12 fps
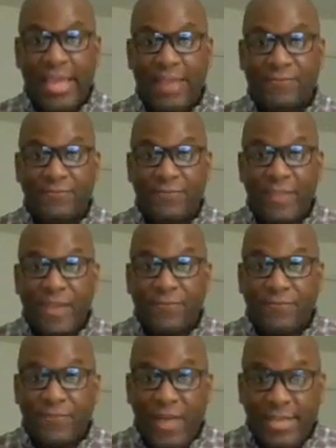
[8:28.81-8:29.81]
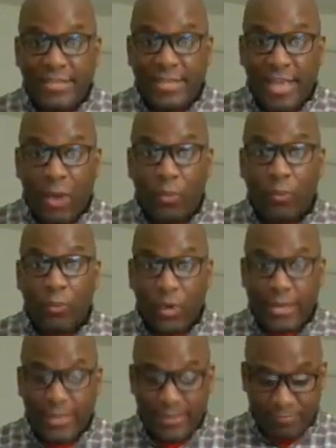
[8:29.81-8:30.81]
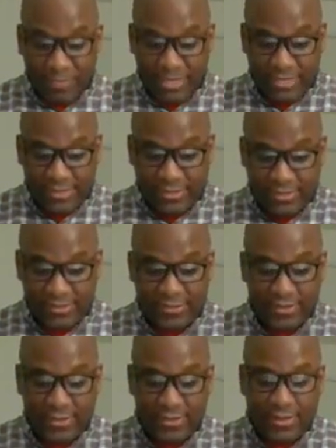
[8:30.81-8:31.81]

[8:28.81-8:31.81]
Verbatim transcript: and find out what it means.